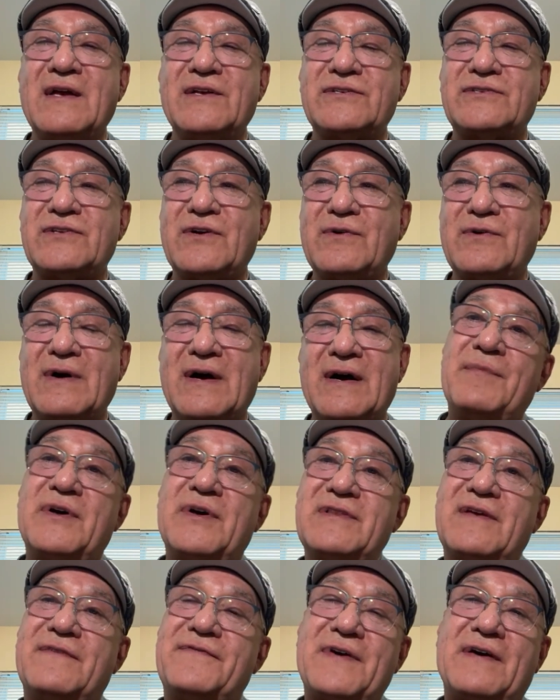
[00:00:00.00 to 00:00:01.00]
So I'm
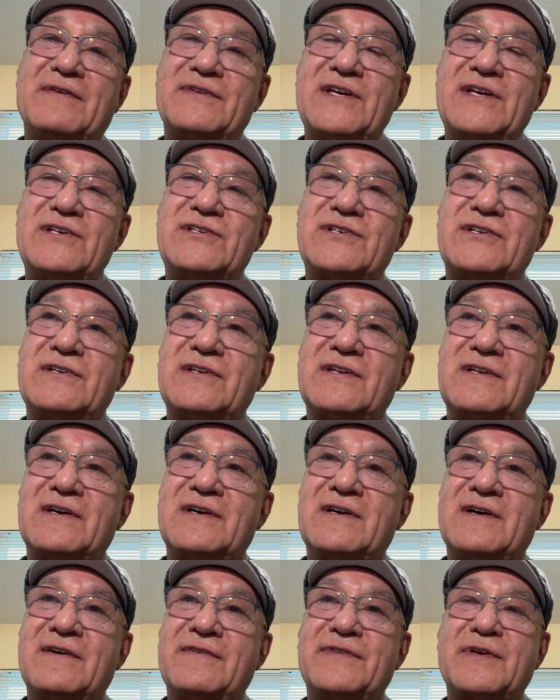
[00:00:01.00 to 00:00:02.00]
on the foundation
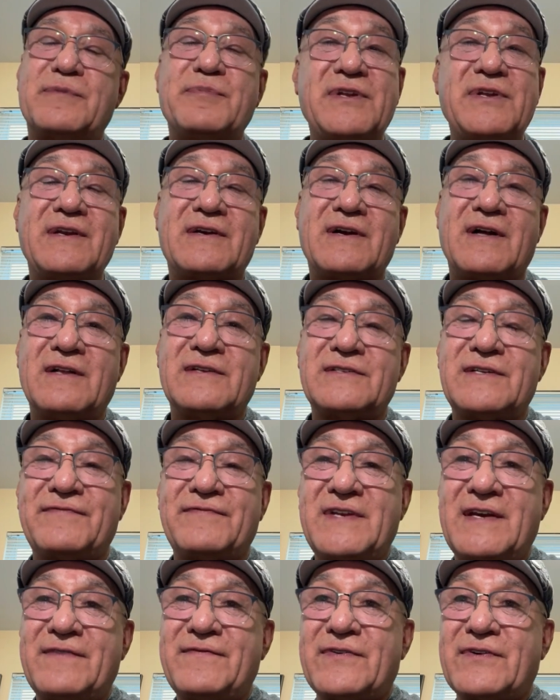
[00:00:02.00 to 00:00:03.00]
of the Community College
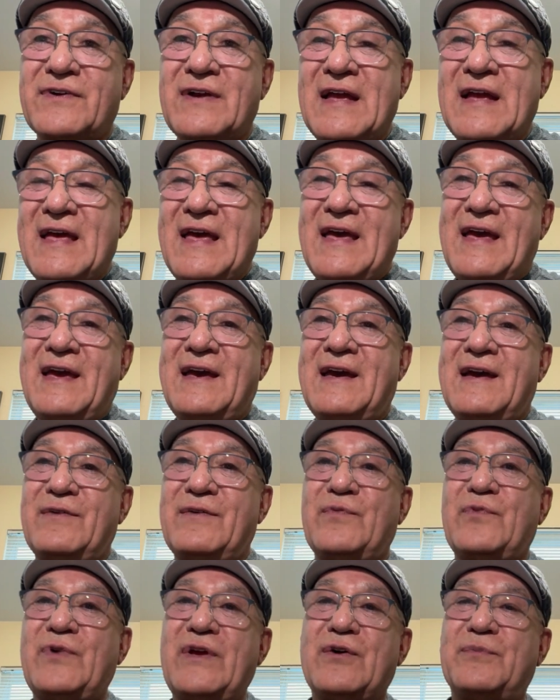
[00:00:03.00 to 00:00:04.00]
of Denver,
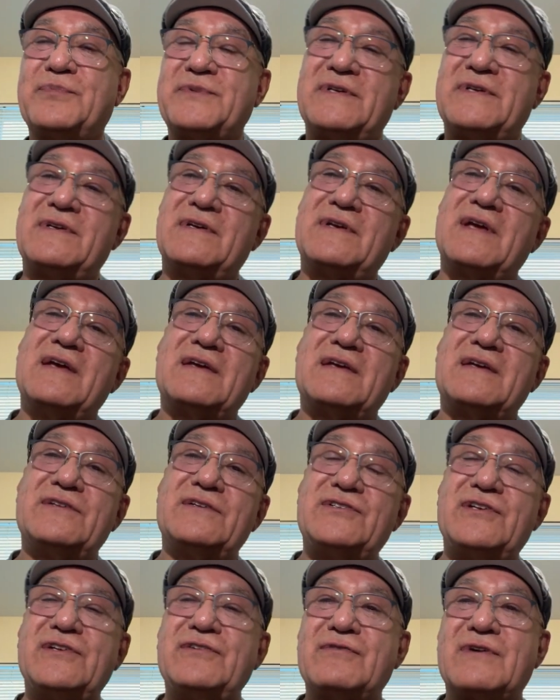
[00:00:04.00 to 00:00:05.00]
and we hope to
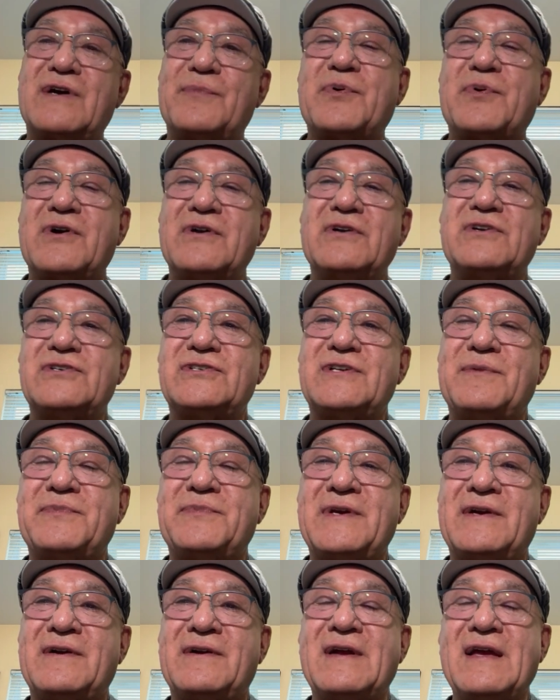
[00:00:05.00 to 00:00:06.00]
continue our partnership
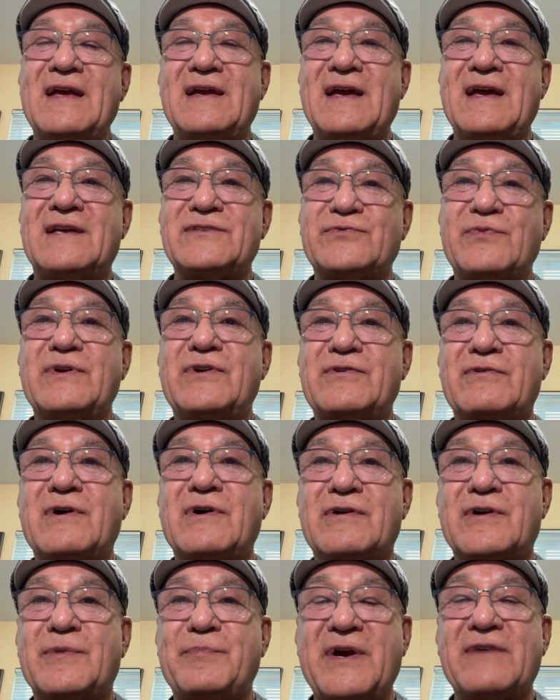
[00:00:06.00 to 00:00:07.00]
there as we
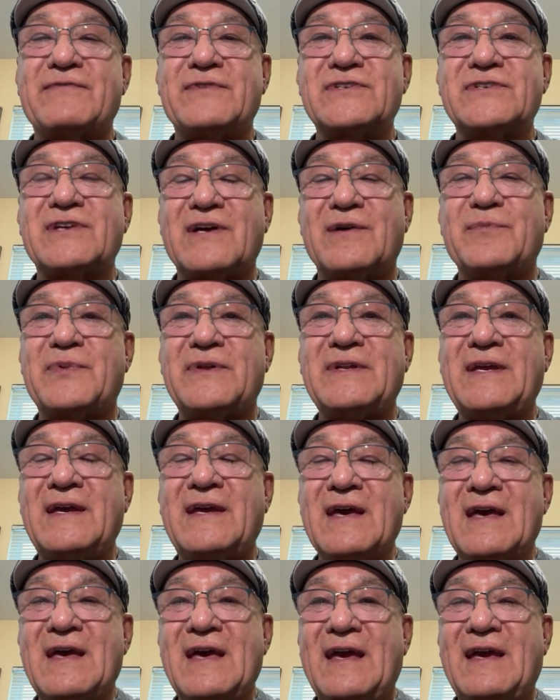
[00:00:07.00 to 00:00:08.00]
grow our beverage
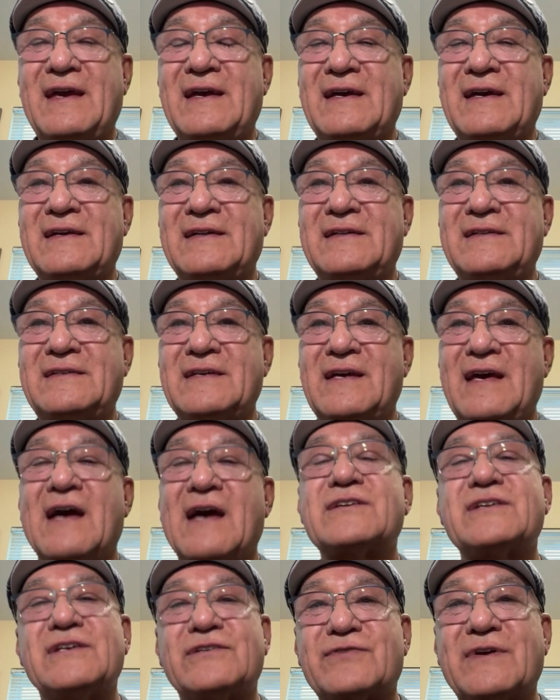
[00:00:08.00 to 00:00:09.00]
company and
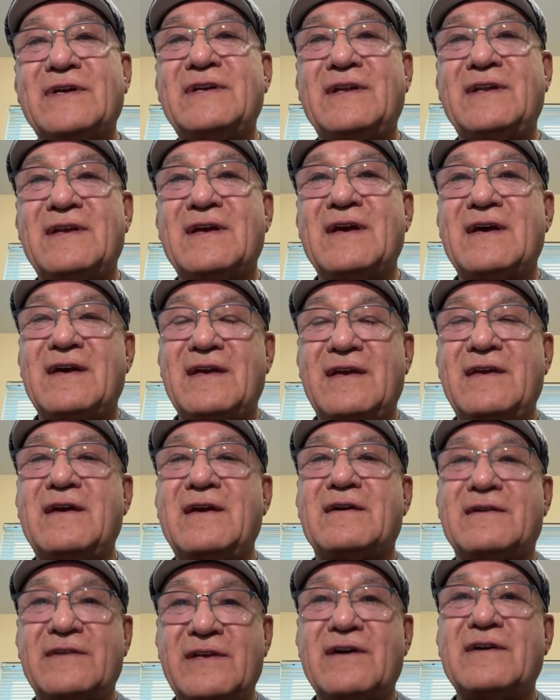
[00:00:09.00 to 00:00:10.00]
actually train
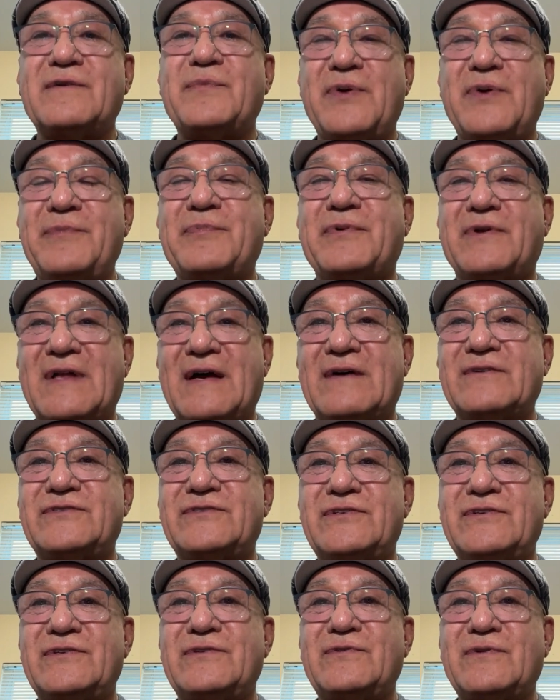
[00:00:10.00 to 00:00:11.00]
young people how
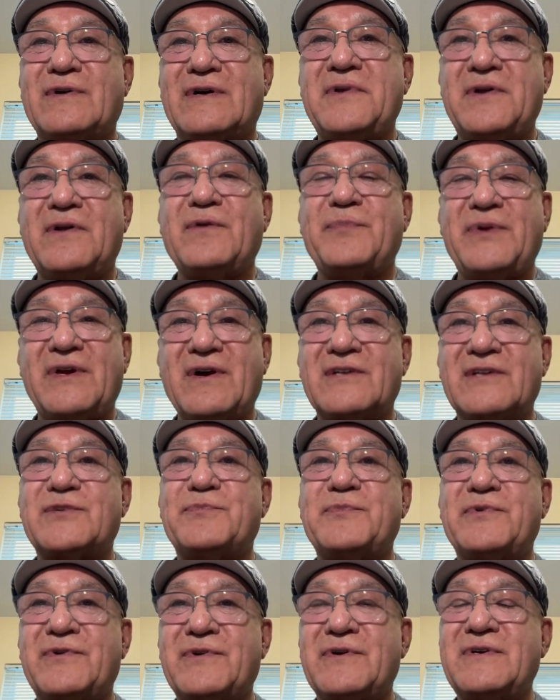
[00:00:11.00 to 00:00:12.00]
to, be
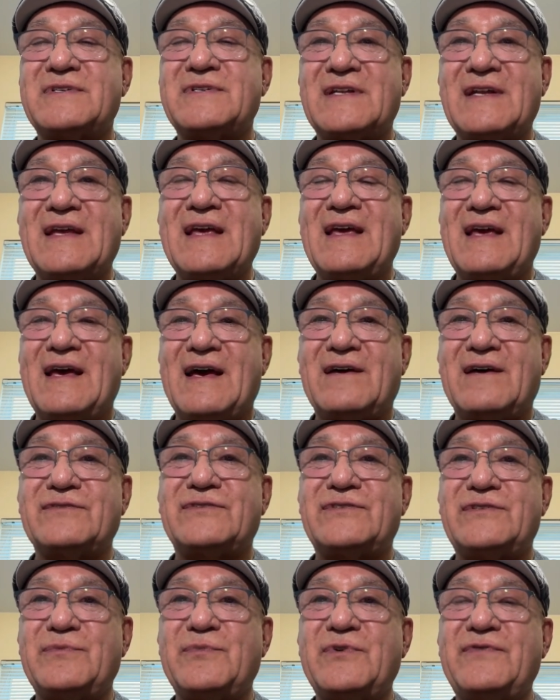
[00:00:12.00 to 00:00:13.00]
entrepreneurs and how
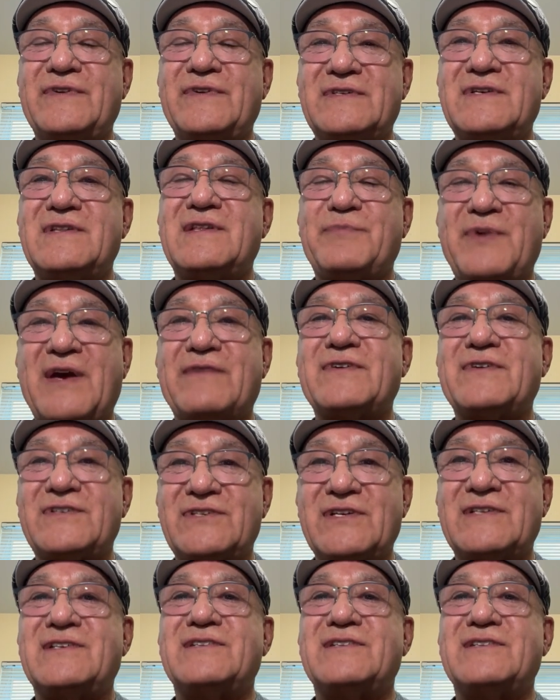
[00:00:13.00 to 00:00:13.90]
to move into the beverage